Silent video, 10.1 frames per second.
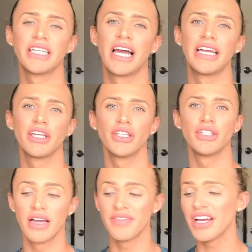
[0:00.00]
Like,
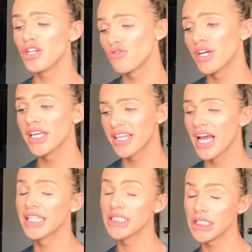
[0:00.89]
if I drink
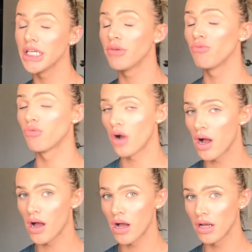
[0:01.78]
that tea
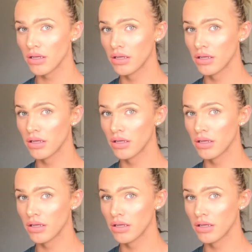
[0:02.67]
wrong,